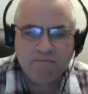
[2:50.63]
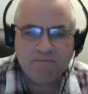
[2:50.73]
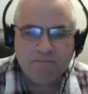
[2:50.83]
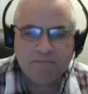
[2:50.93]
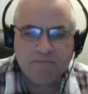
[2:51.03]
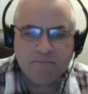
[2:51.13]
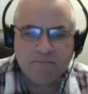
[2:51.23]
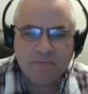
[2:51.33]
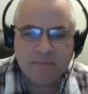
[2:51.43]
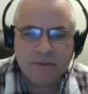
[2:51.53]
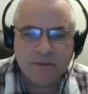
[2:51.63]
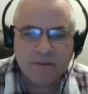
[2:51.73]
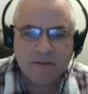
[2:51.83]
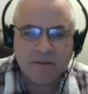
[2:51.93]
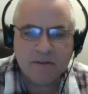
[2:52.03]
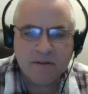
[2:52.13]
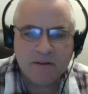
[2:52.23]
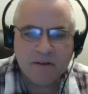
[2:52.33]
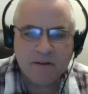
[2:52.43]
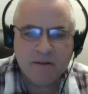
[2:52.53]

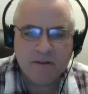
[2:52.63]
Nobody speaks.